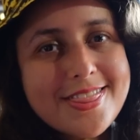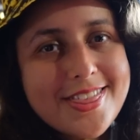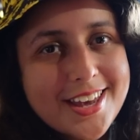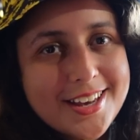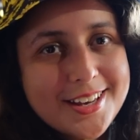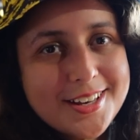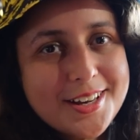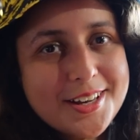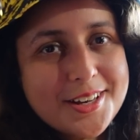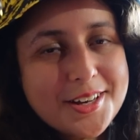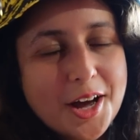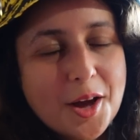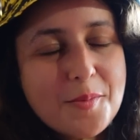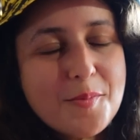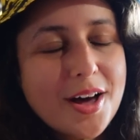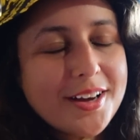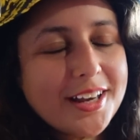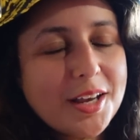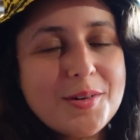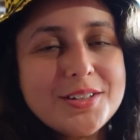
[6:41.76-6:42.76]
think I
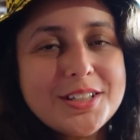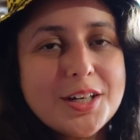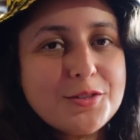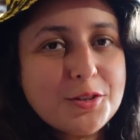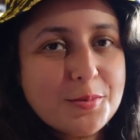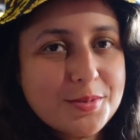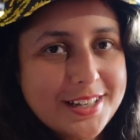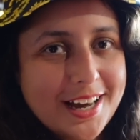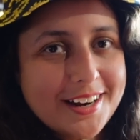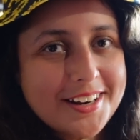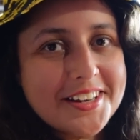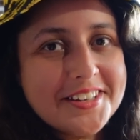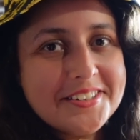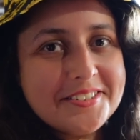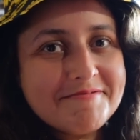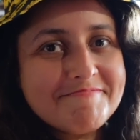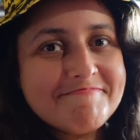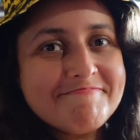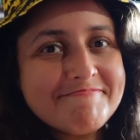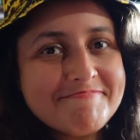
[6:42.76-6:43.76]
might get myself some salad,
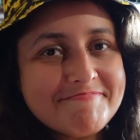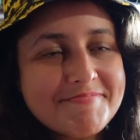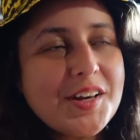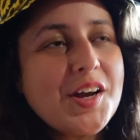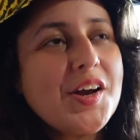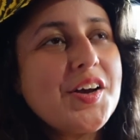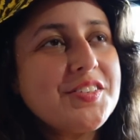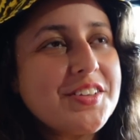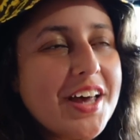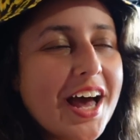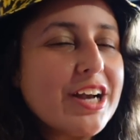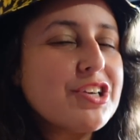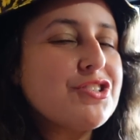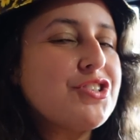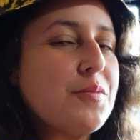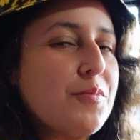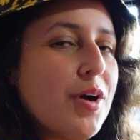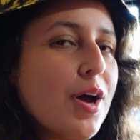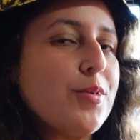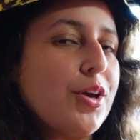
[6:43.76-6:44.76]
because
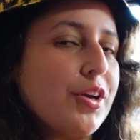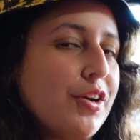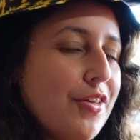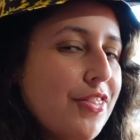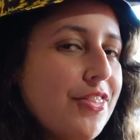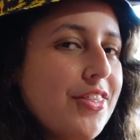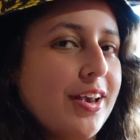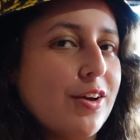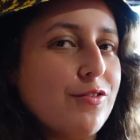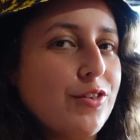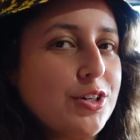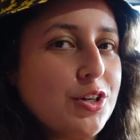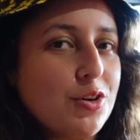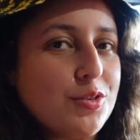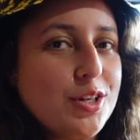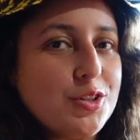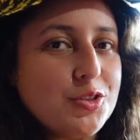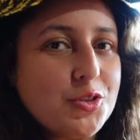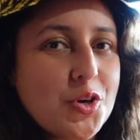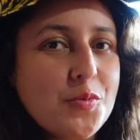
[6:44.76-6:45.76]
actually it might be a good thing if I don't
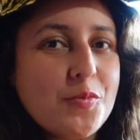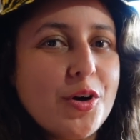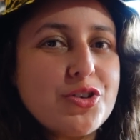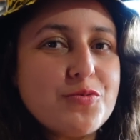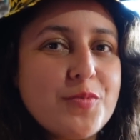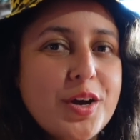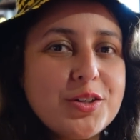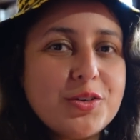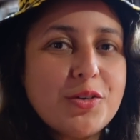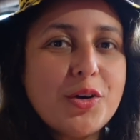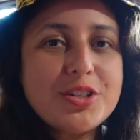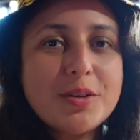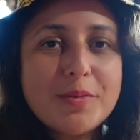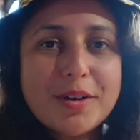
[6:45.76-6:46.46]
eat too much main course.